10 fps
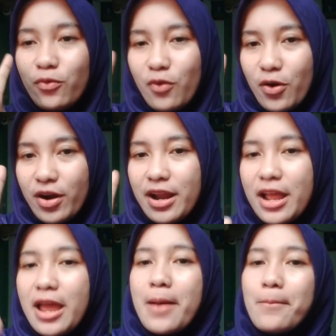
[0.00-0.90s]
4.
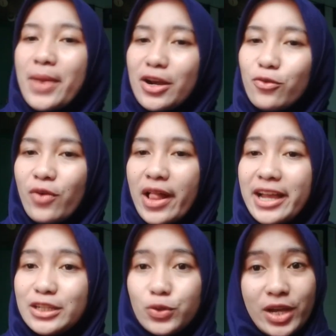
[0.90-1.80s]
Manulife
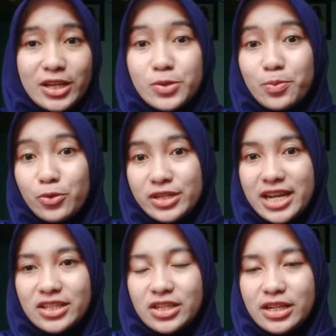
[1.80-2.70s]
Education
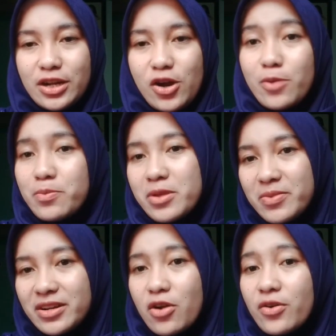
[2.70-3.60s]
Protection, or
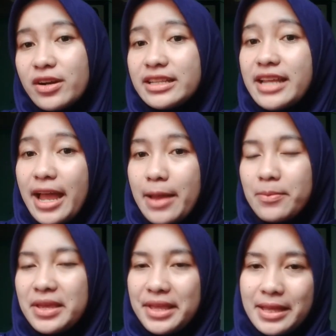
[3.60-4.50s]
people call it
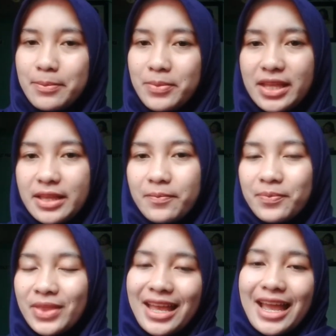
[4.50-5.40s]
MEP.
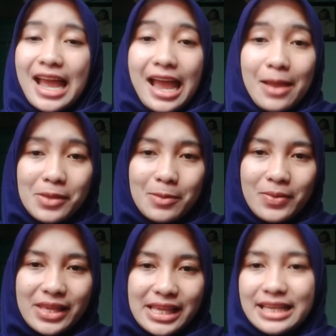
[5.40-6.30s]

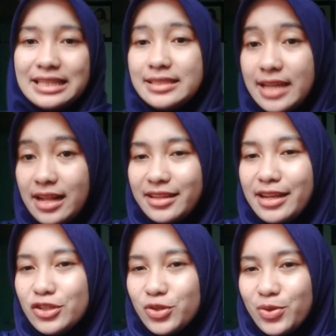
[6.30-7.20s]
MEP is Child
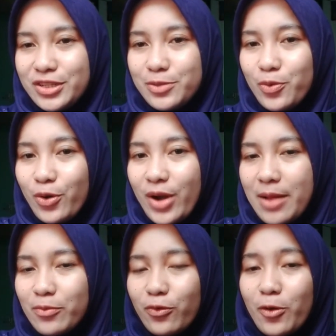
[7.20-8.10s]
Insurance
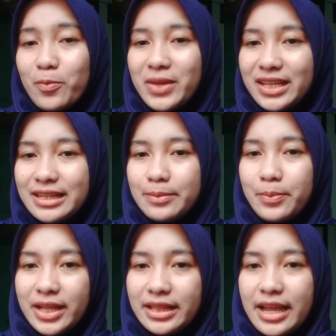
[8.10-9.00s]
Program from
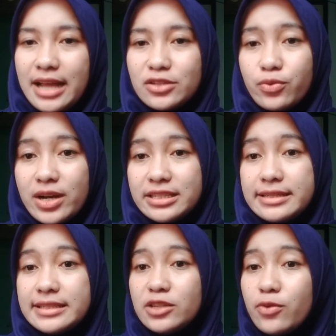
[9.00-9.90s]
PT
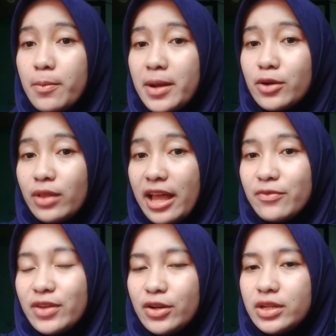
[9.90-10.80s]
Asuransi Jiwa
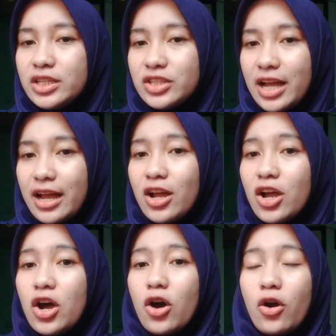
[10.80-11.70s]
Manulife Indonesia,
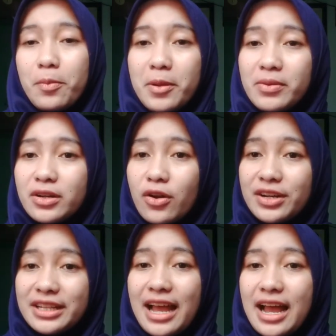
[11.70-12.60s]
or people call
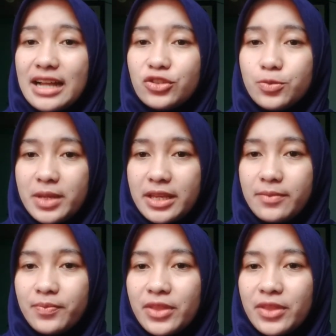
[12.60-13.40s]
it AJMI,